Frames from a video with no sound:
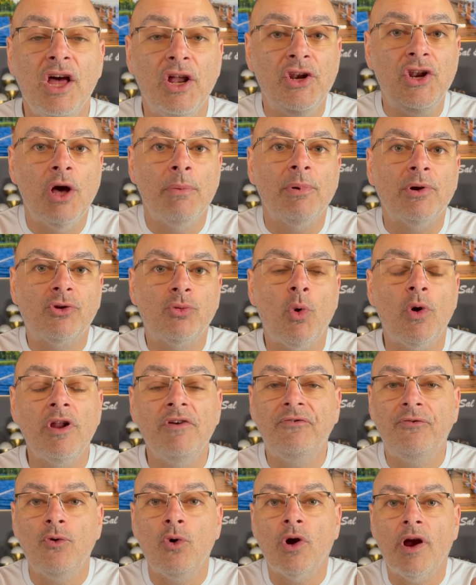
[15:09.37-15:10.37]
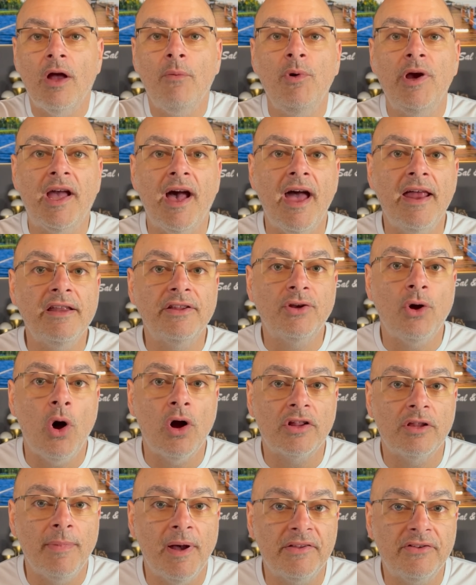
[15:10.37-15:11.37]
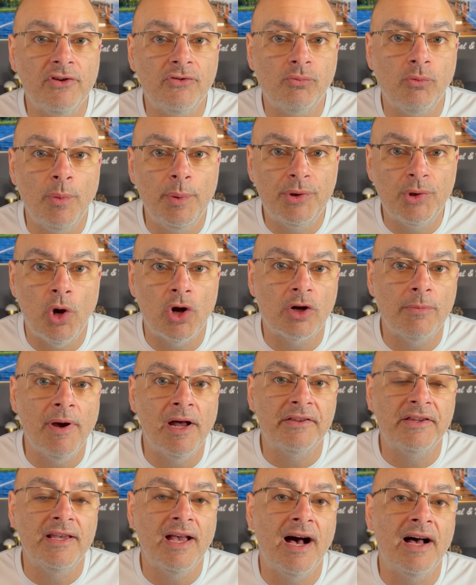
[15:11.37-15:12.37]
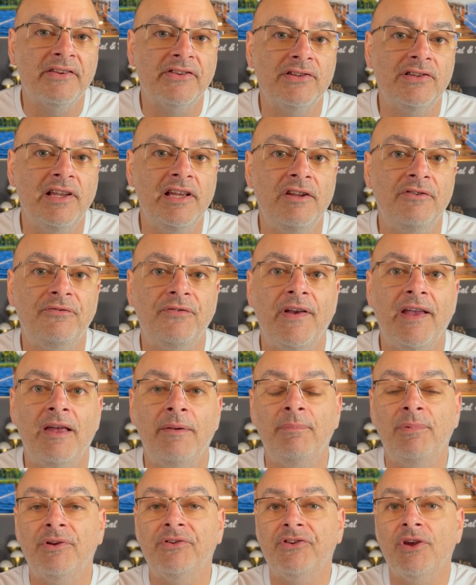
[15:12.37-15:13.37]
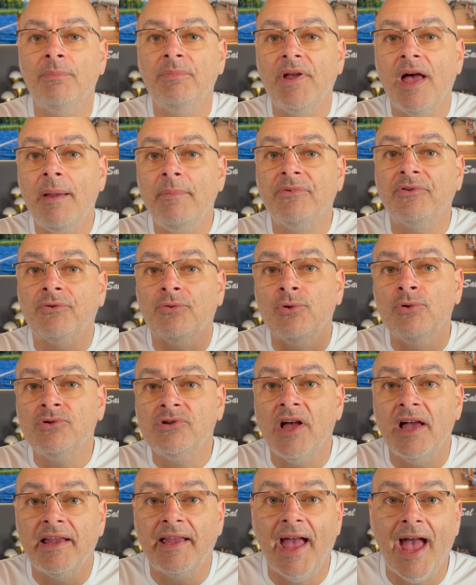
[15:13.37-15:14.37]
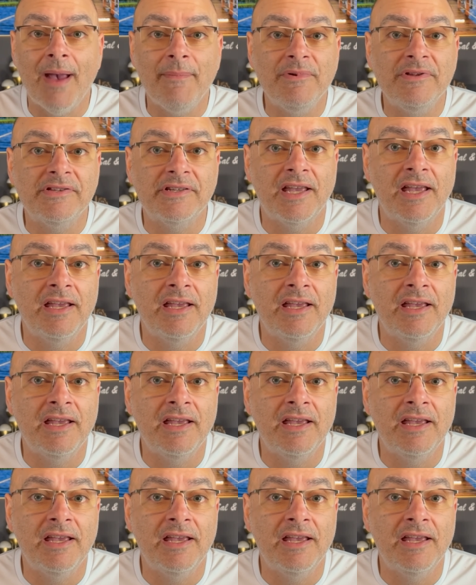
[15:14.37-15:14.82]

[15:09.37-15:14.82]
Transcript: Number 24, and we kind of talked about this when we talked about the oscillated fan, but sometimes cruise line cabins can